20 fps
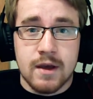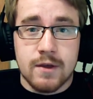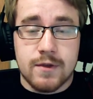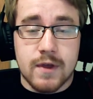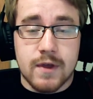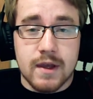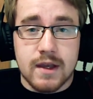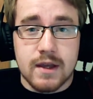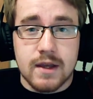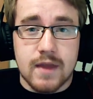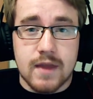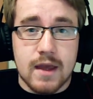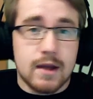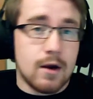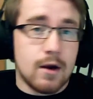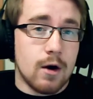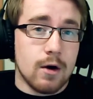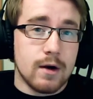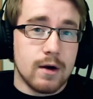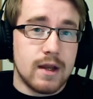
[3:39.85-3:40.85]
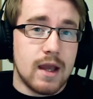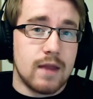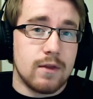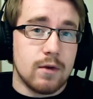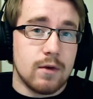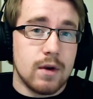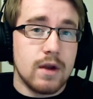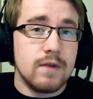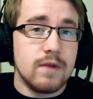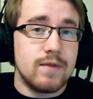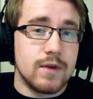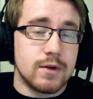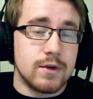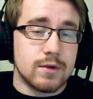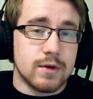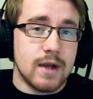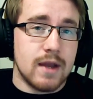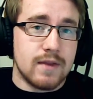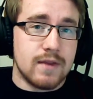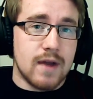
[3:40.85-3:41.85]
thinking they had already had their
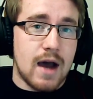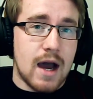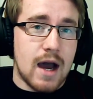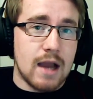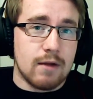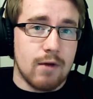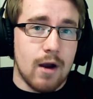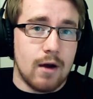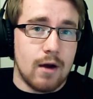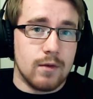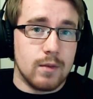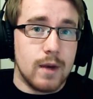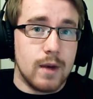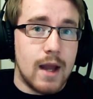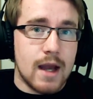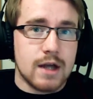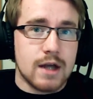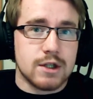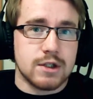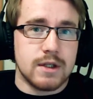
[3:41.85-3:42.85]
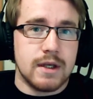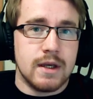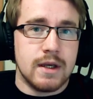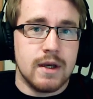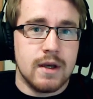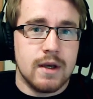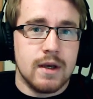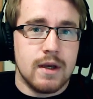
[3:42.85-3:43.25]
infantry at the high ground, when actually